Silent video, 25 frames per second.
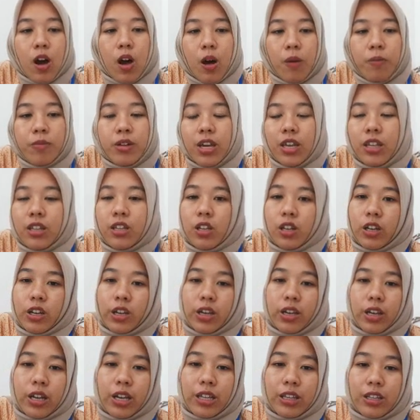of the
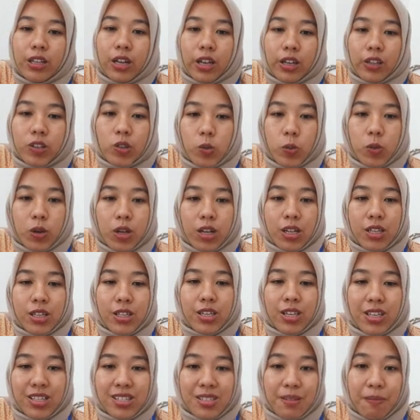intellectual
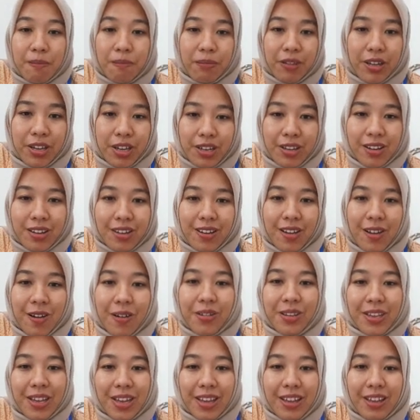discipline.
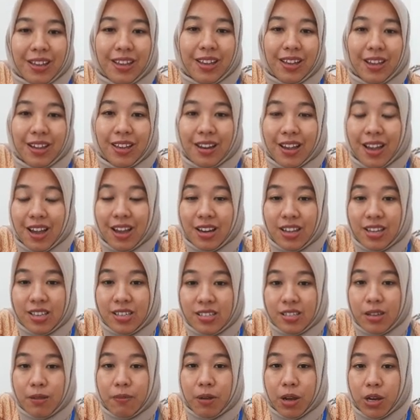Okay, that
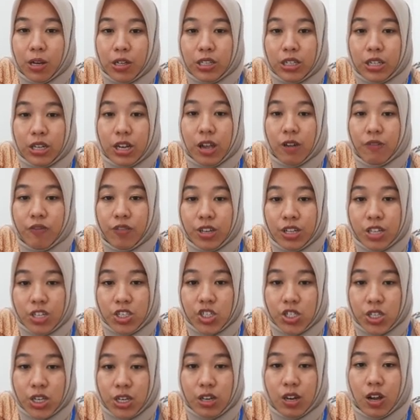is about the
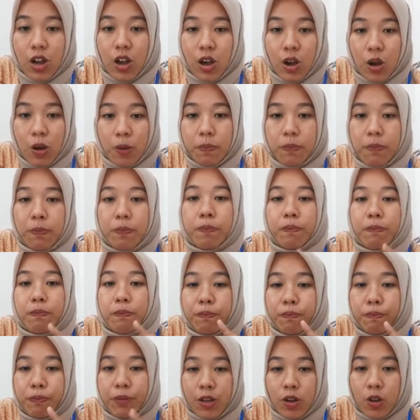definition of
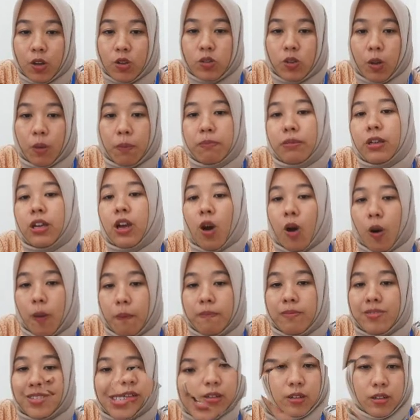philosophy
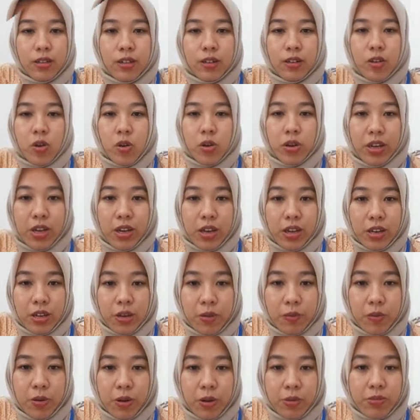of science.
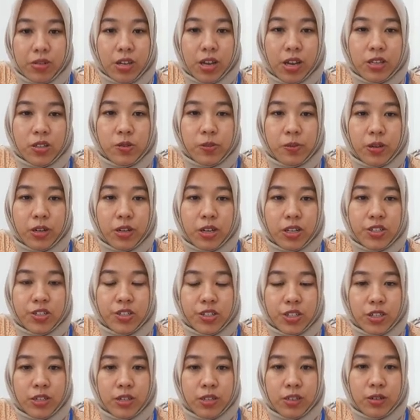Okay, from the
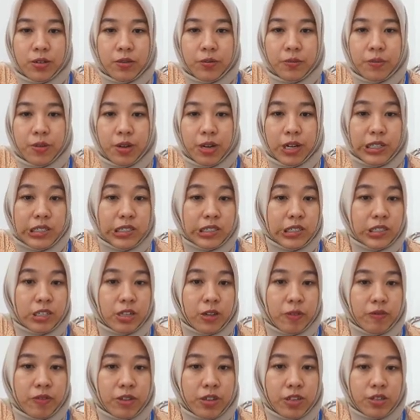explanation by the
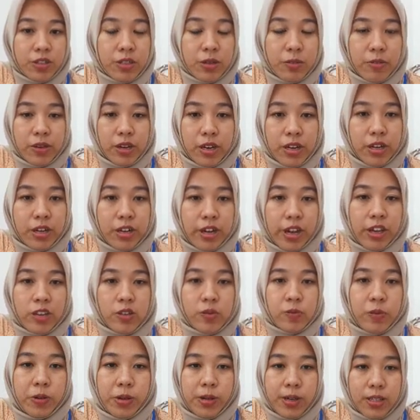definition by an
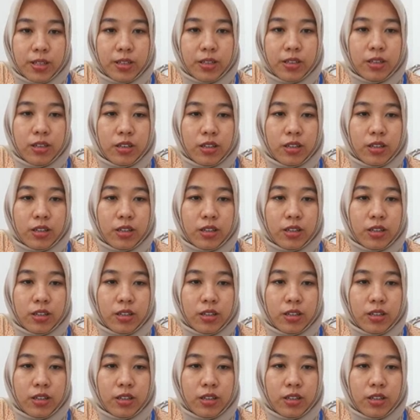expert,